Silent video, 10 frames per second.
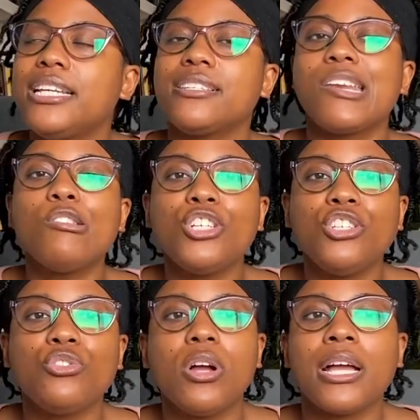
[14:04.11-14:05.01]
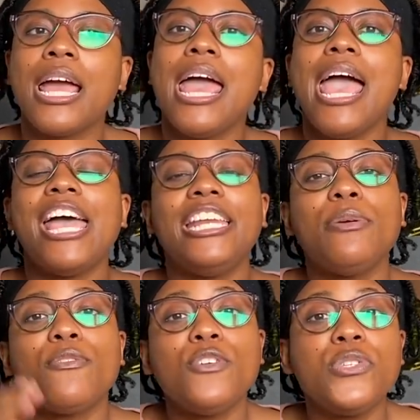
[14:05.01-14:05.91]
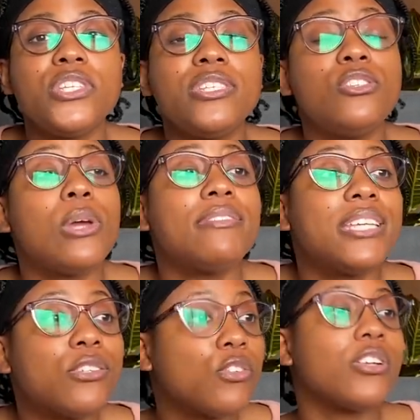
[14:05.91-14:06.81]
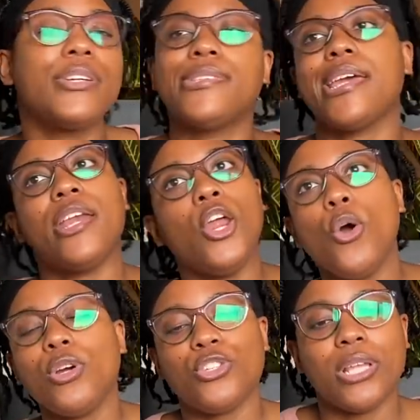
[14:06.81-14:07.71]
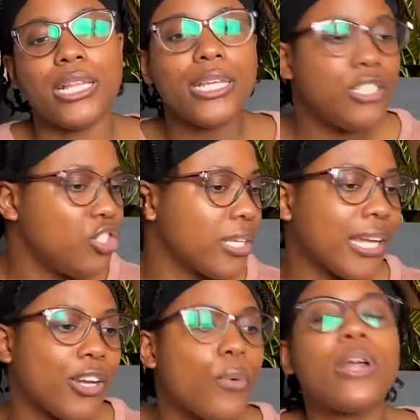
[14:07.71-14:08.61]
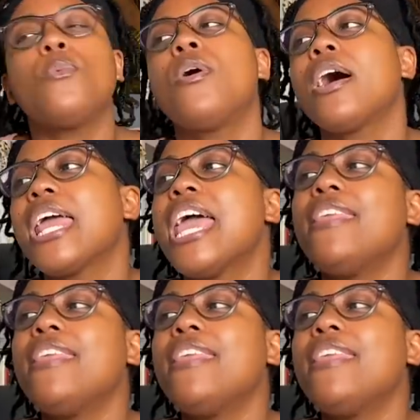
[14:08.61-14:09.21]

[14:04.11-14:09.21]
doesn't know she's drunk and he refuses to have sex with her. He's like, no, cause you're like this. She's like, I know what I want.